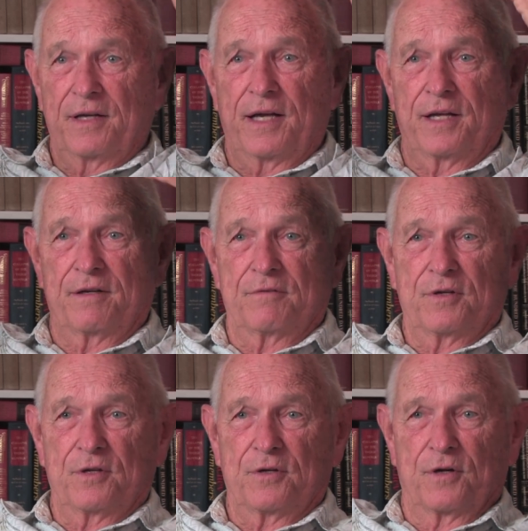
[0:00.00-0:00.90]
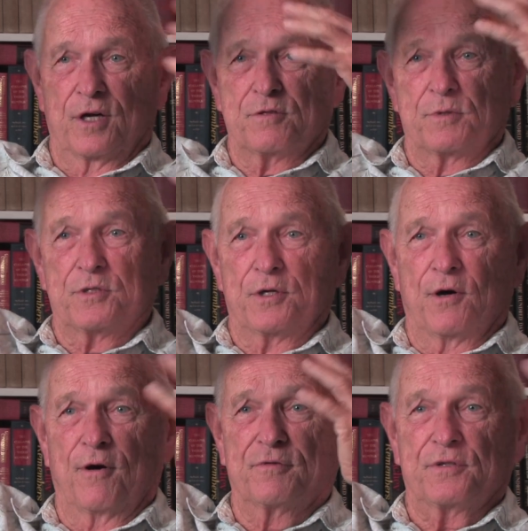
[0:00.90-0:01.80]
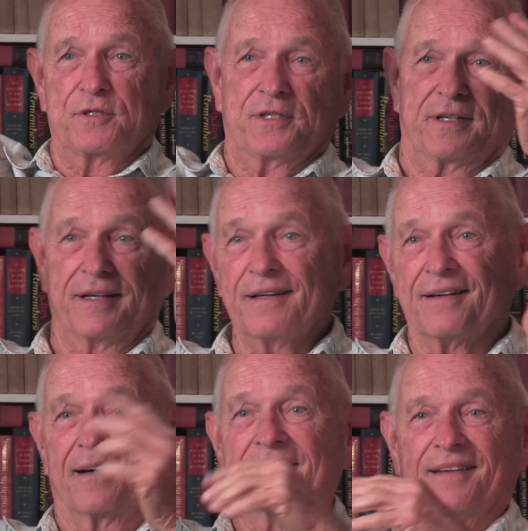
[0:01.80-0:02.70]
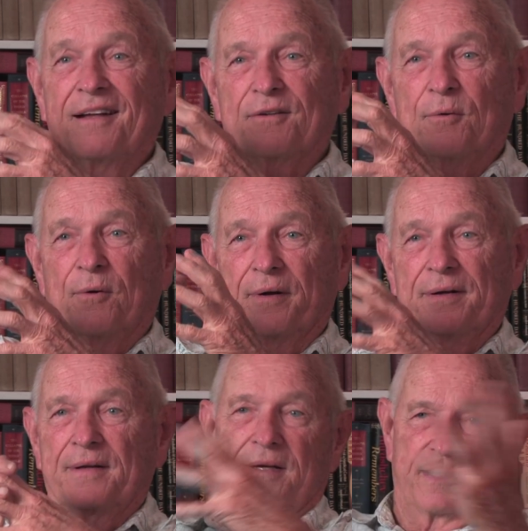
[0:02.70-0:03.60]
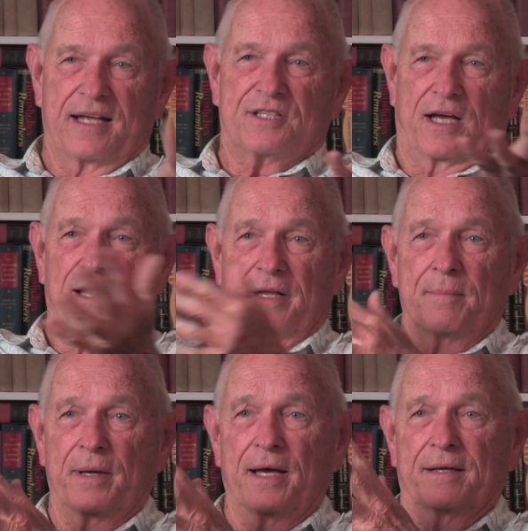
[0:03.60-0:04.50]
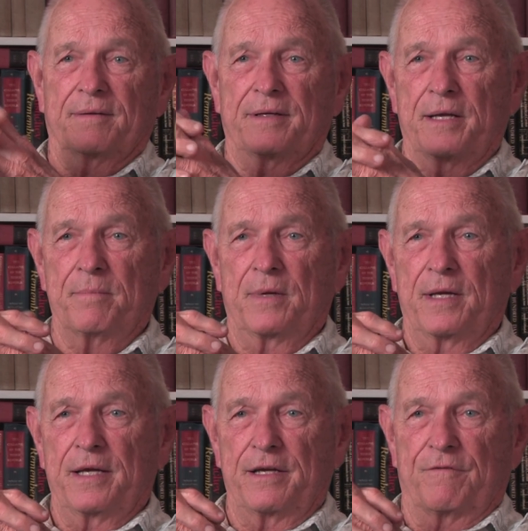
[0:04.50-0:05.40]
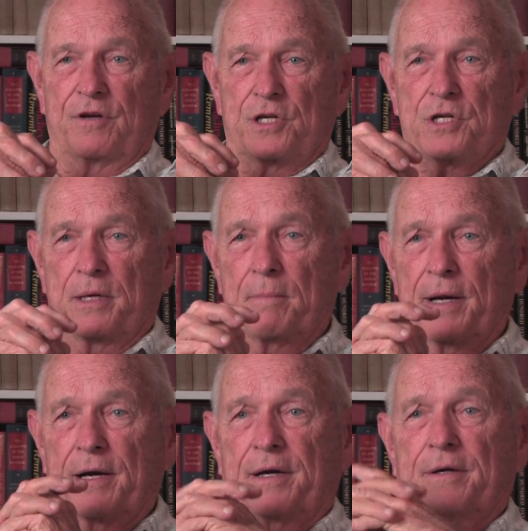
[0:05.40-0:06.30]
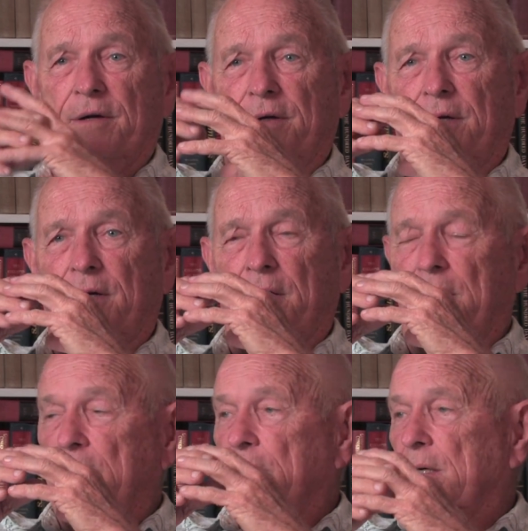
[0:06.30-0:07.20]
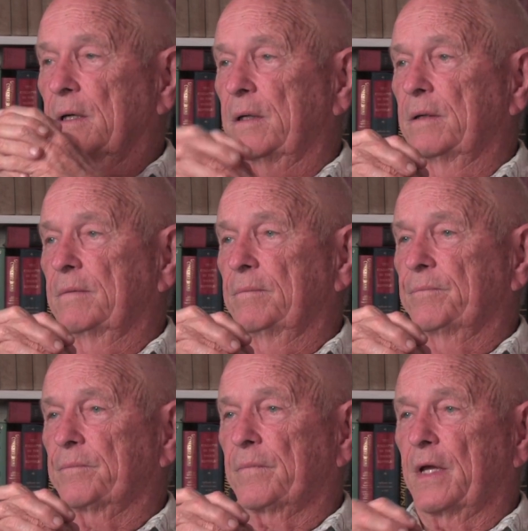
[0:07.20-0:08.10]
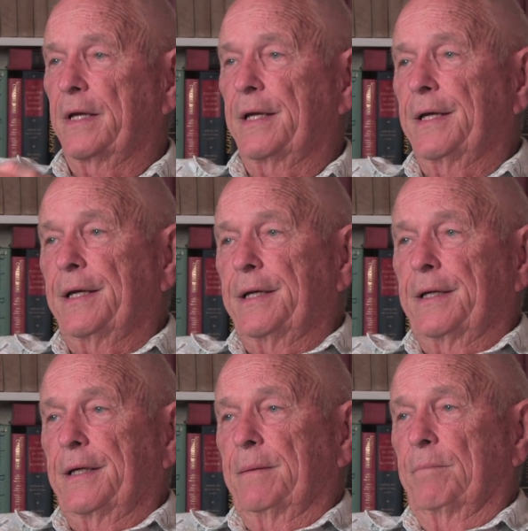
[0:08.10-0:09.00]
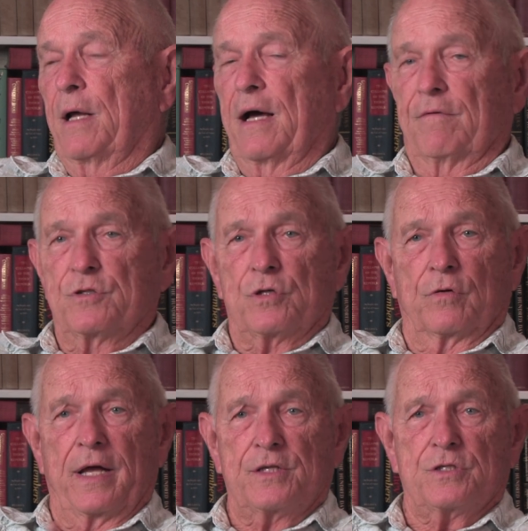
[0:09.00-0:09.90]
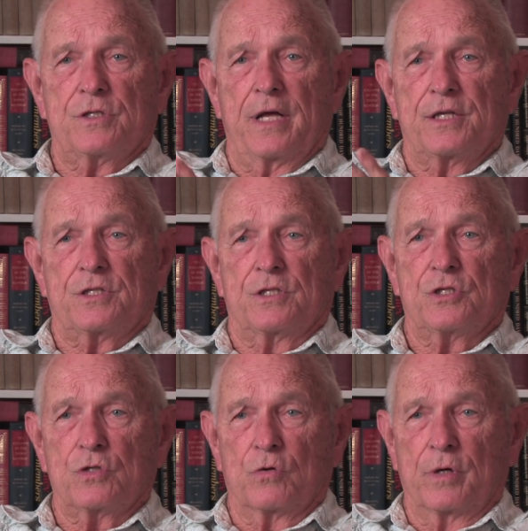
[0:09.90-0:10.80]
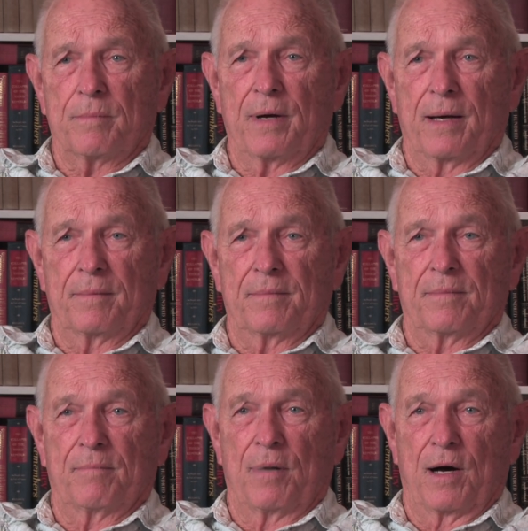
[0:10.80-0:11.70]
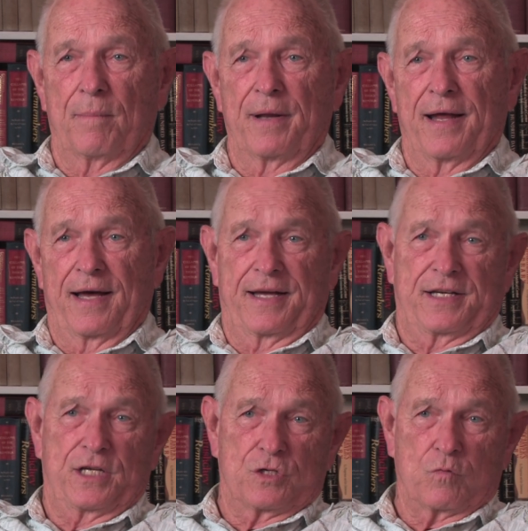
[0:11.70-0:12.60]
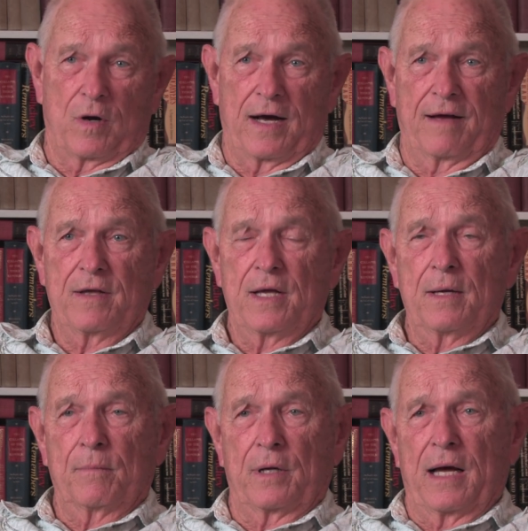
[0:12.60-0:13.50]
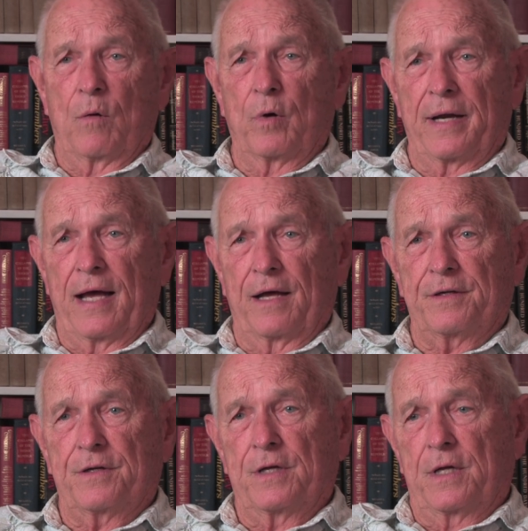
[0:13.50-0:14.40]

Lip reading: and your husband's an officer," she said, "Yeah, I'll go on it." And that's how they met, and he eventually married her in Blytheville. So that's the story about Bob and I and his wife. But I went out